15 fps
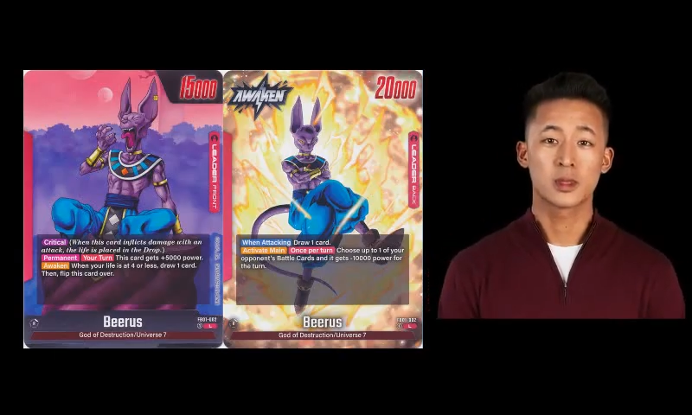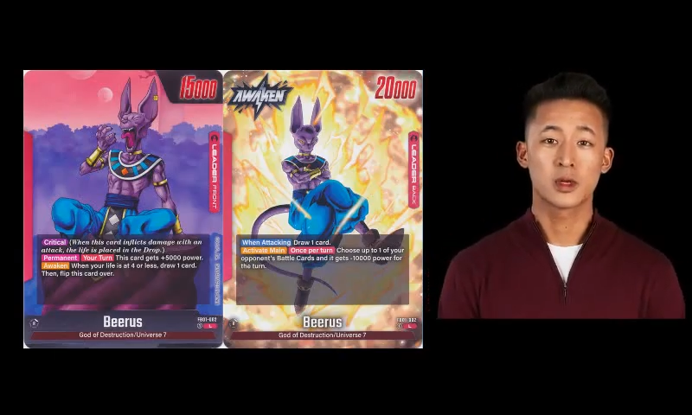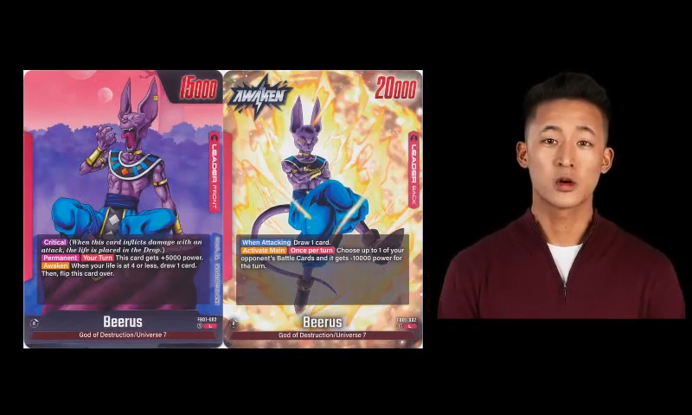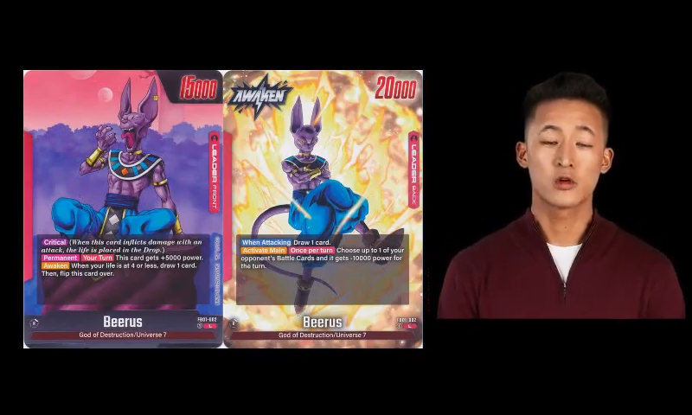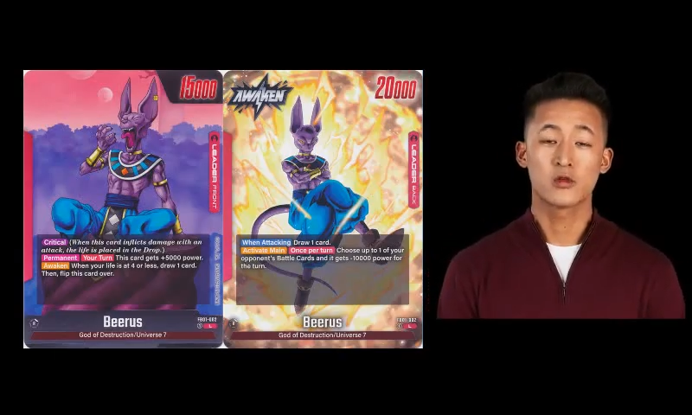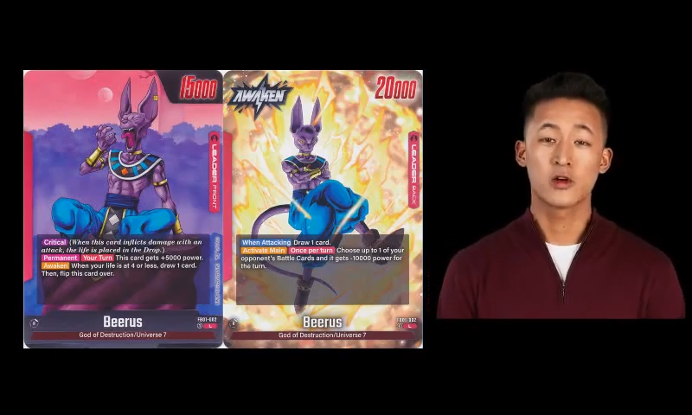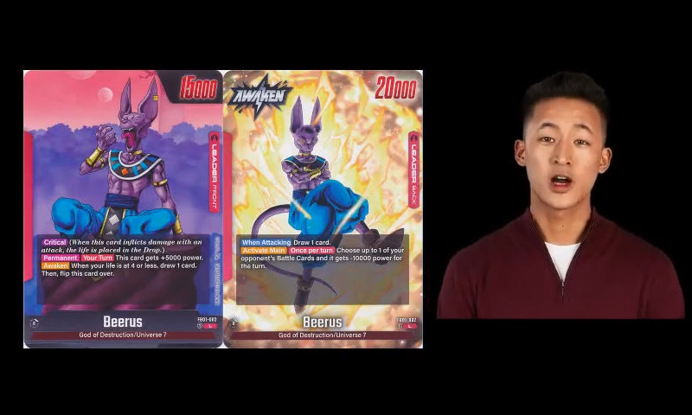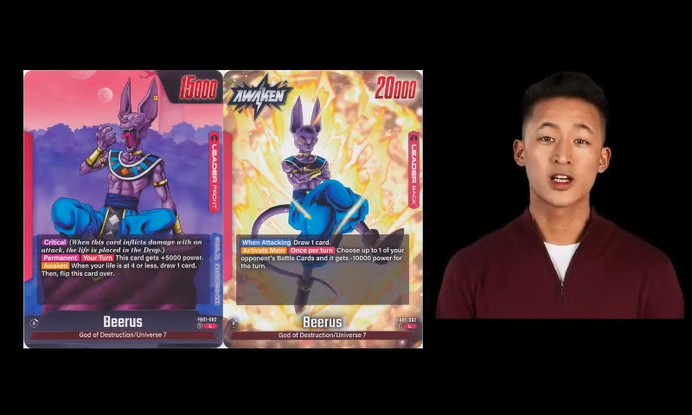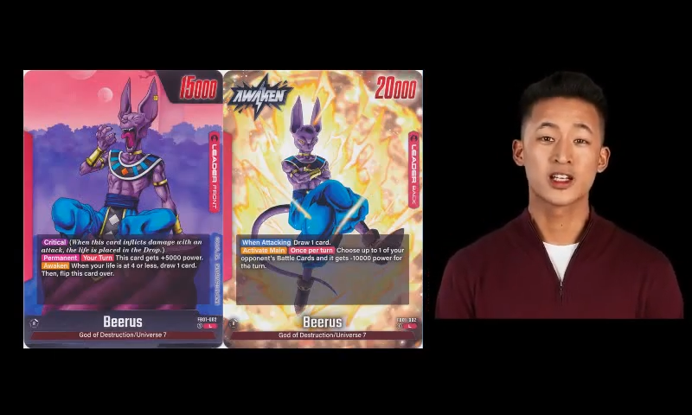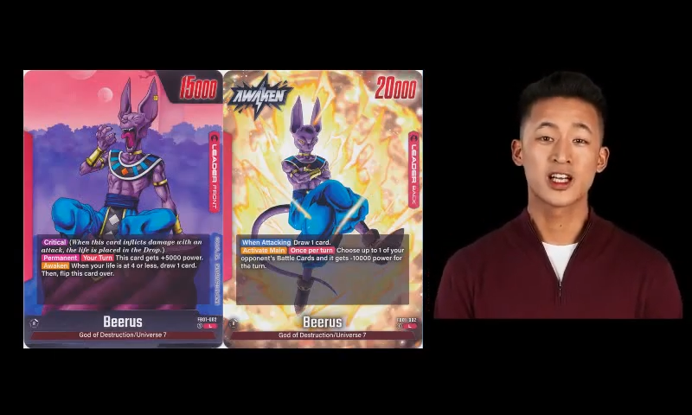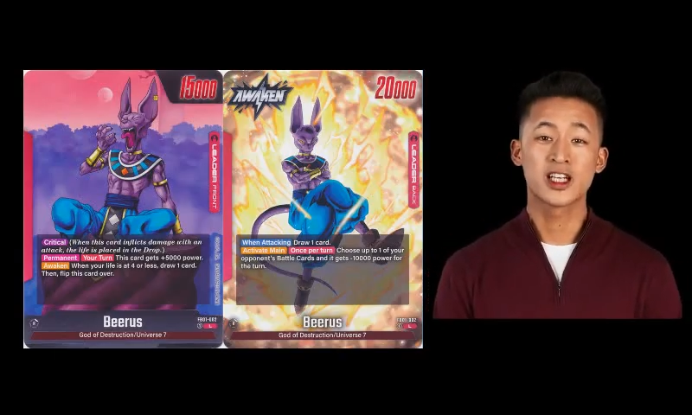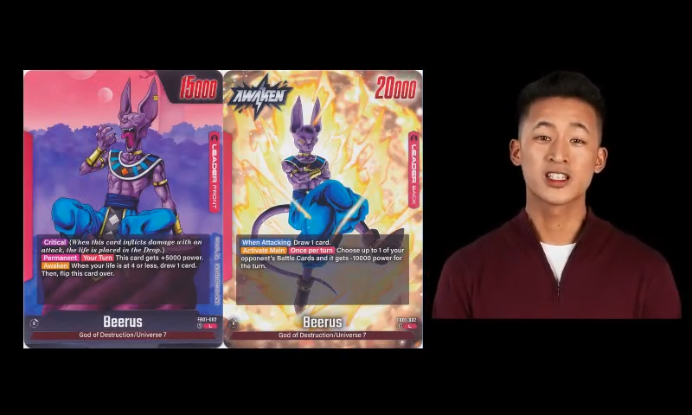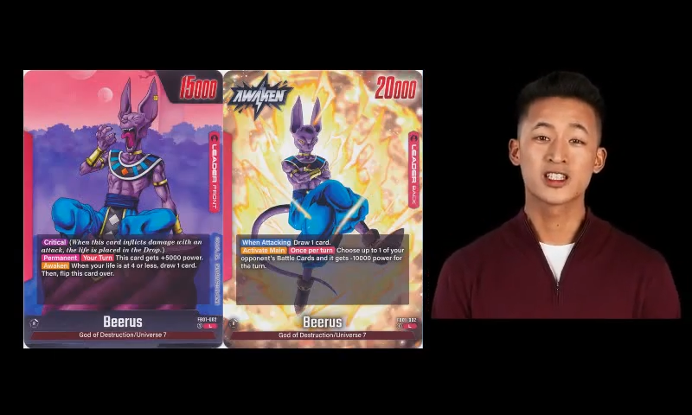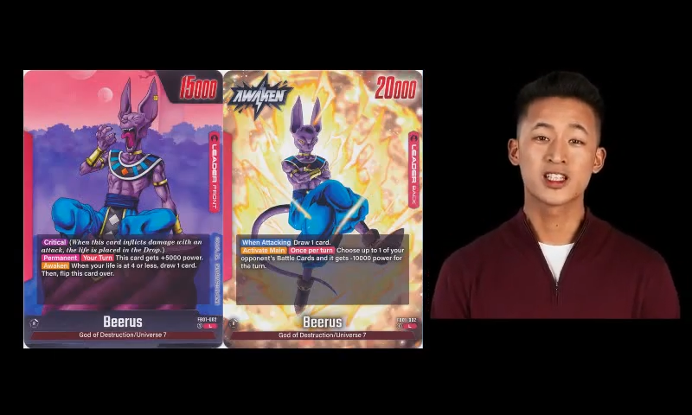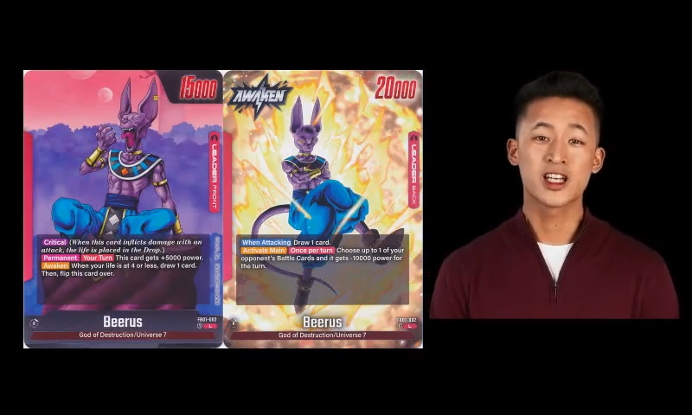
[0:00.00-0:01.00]
All right,
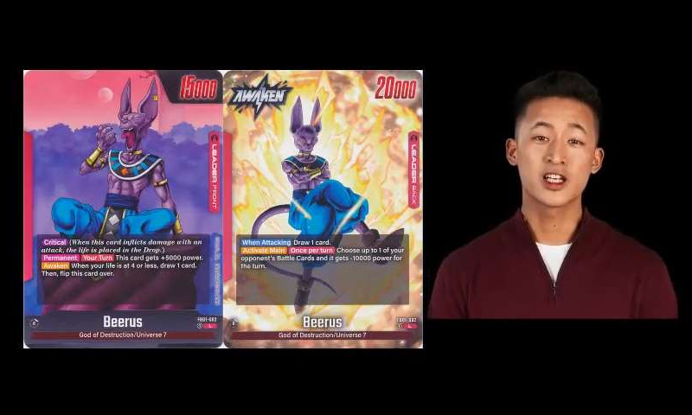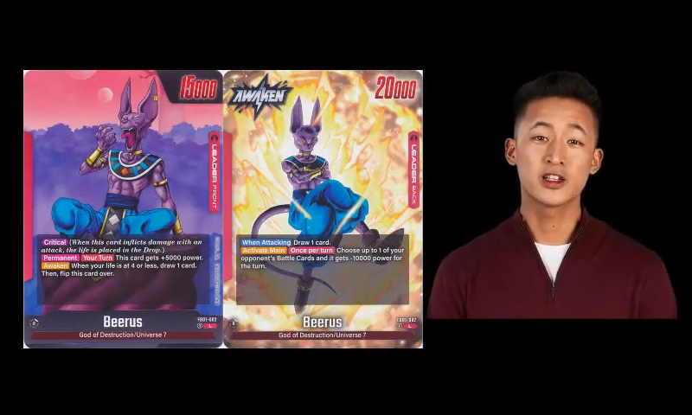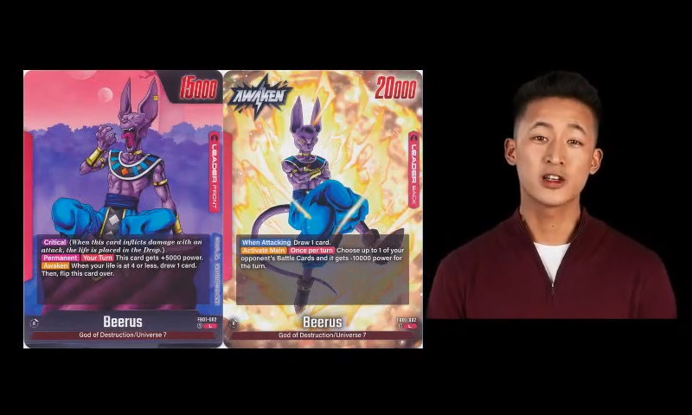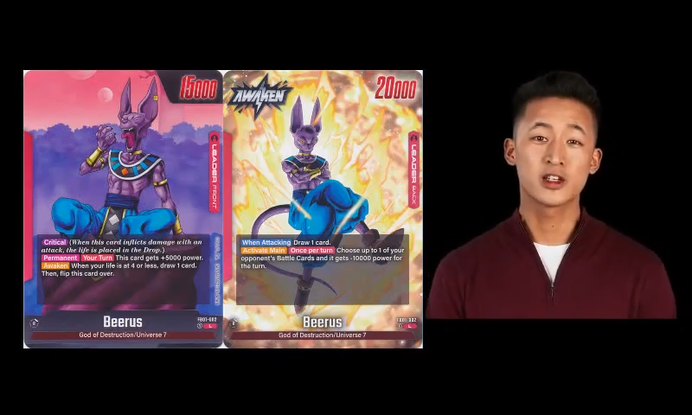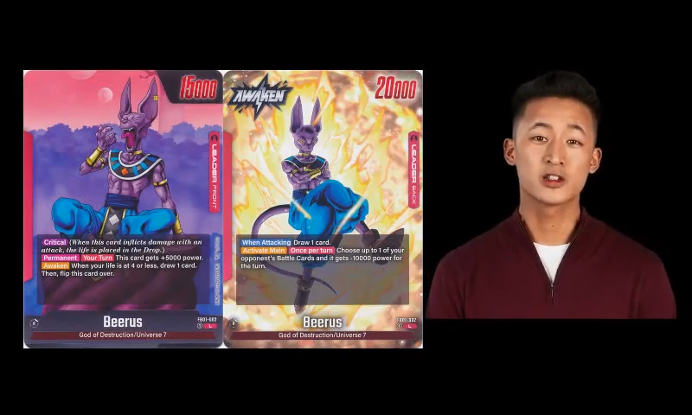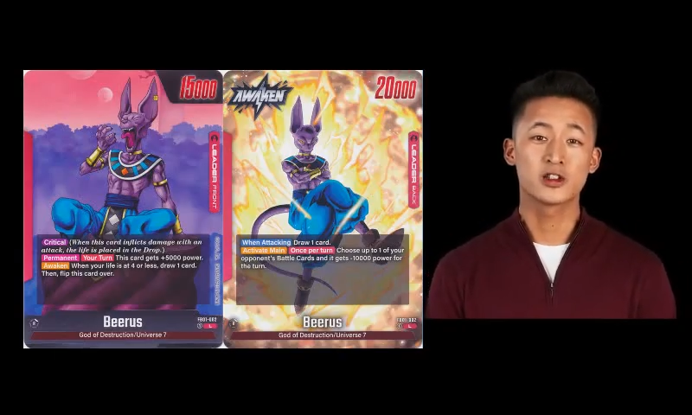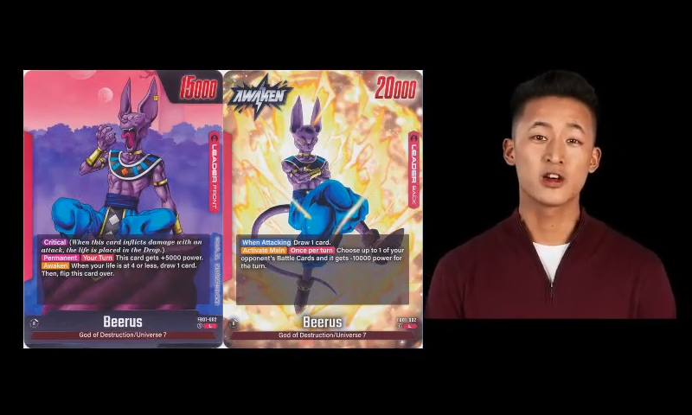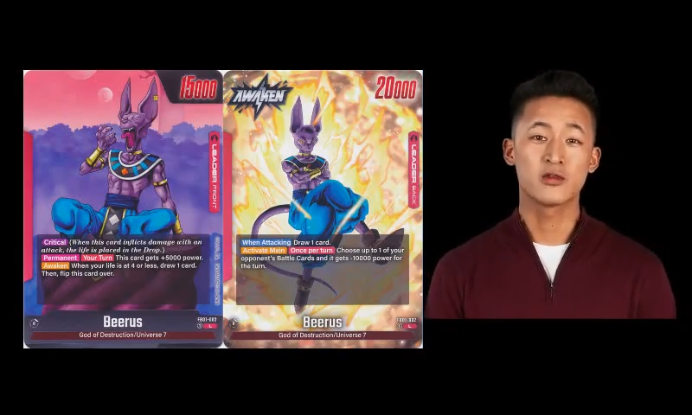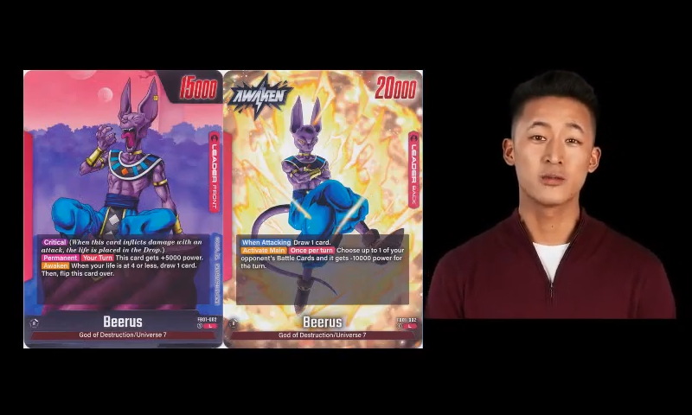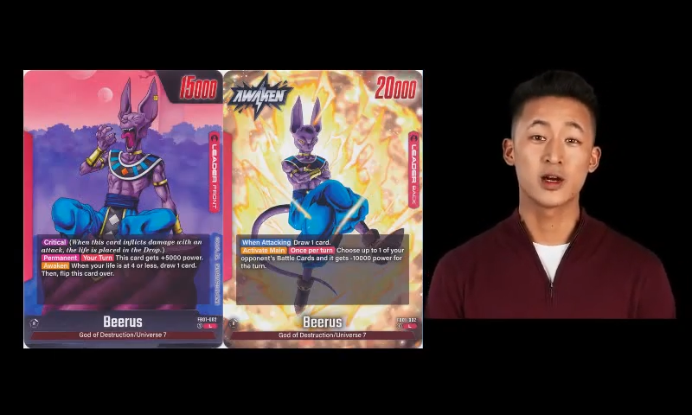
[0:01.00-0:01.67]
let's kick things off